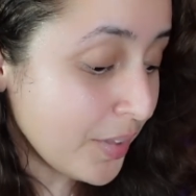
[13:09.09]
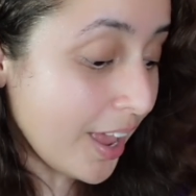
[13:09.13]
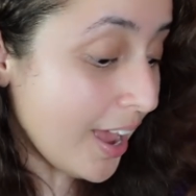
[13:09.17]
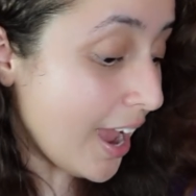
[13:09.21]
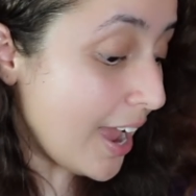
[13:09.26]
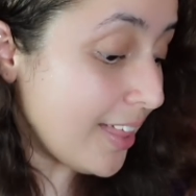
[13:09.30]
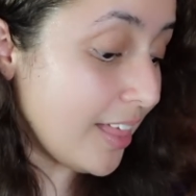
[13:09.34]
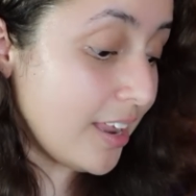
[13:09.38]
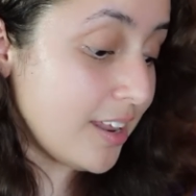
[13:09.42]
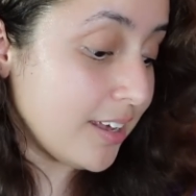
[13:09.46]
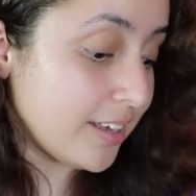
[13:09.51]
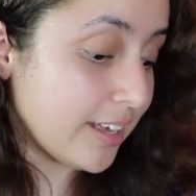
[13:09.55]

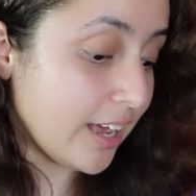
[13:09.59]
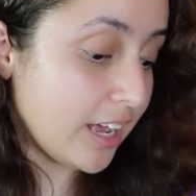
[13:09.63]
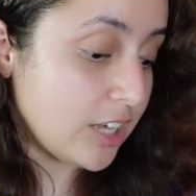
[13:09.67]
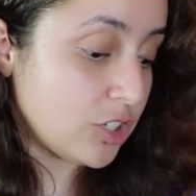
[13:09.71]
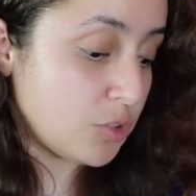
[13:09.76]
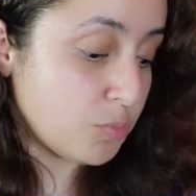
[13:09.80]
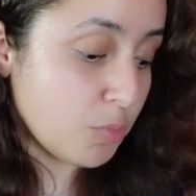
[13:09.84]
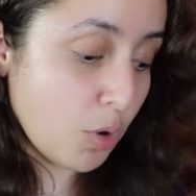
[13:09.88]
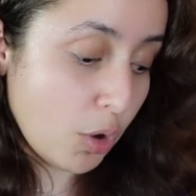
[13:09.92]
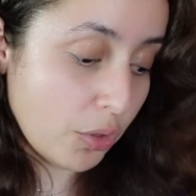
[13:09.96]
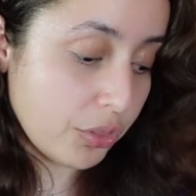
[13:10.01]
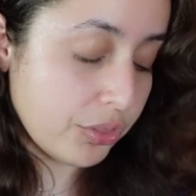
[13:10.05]
In any case,
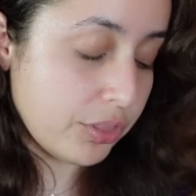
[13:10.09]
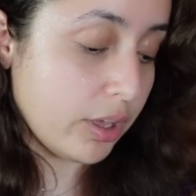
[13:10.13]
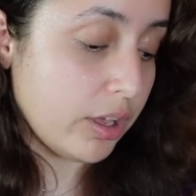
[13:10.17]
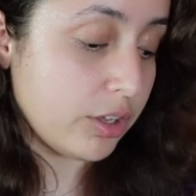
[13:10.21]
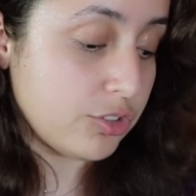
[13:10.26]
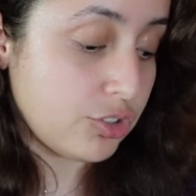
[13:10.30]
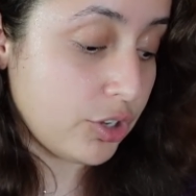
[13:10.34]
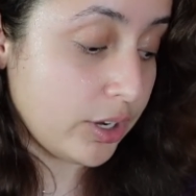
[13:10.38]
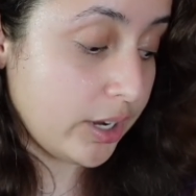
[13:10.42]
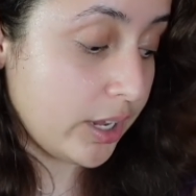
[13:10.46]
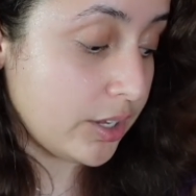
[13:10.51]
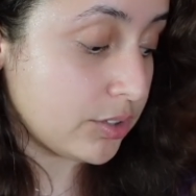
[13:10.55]
both the
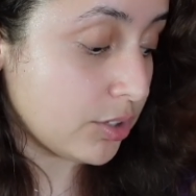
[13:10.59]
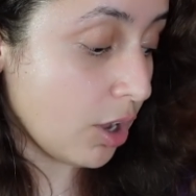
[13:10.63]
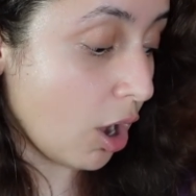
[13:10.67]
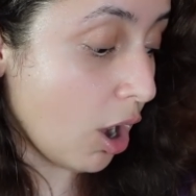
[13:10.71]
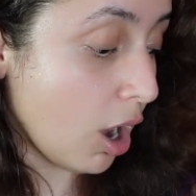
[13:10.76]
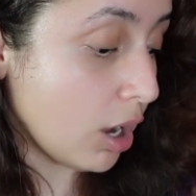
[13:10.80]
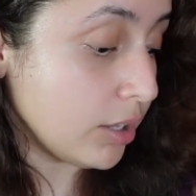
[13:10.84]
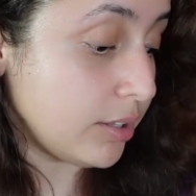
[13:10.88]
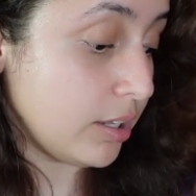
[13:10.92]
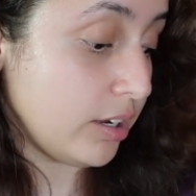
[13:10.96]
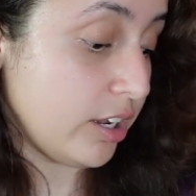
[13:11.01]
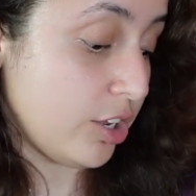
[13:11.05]
chilies
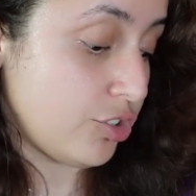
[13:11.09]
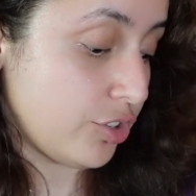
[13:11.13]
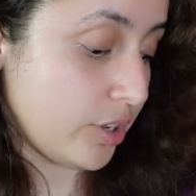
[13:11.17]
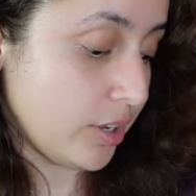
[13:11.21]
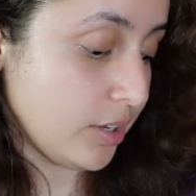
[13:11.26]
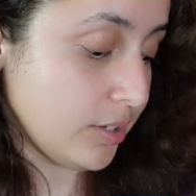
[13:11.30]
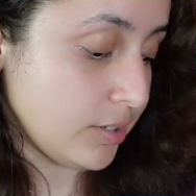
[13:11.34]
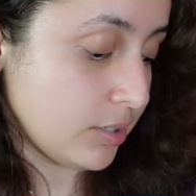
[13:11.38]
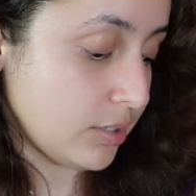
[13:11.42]
are delicious.